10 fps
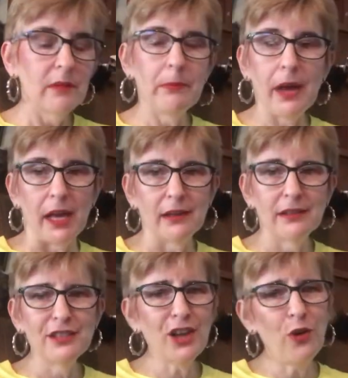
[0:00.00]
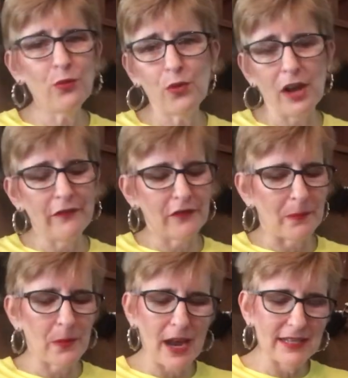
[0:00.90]
But don't run for
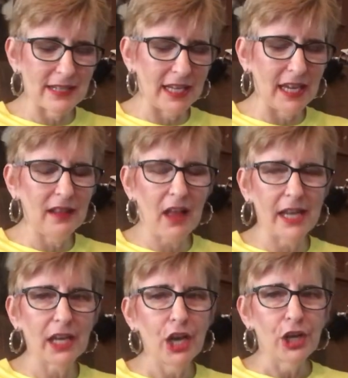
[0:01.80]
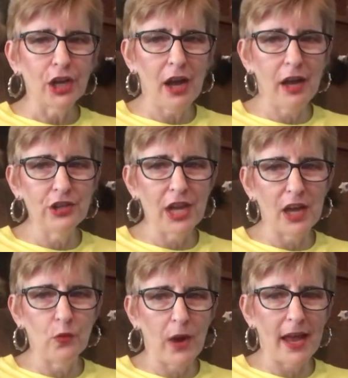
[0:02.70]
president like
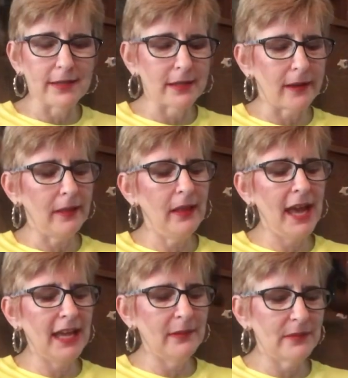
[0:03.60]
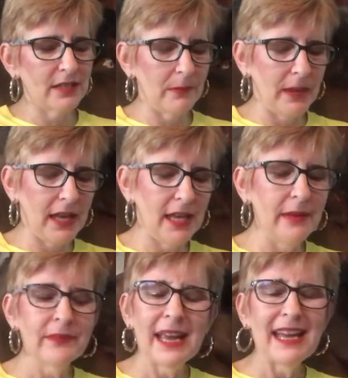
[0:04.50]
Kanye West claims to be.
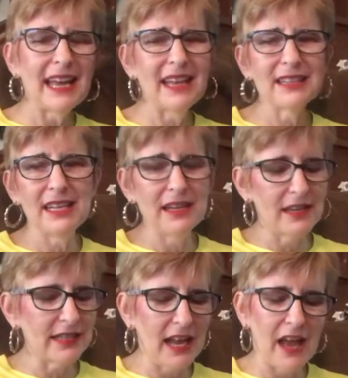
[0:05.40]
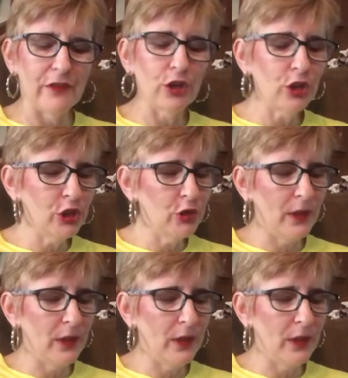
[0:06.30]
because he doesn't have a clue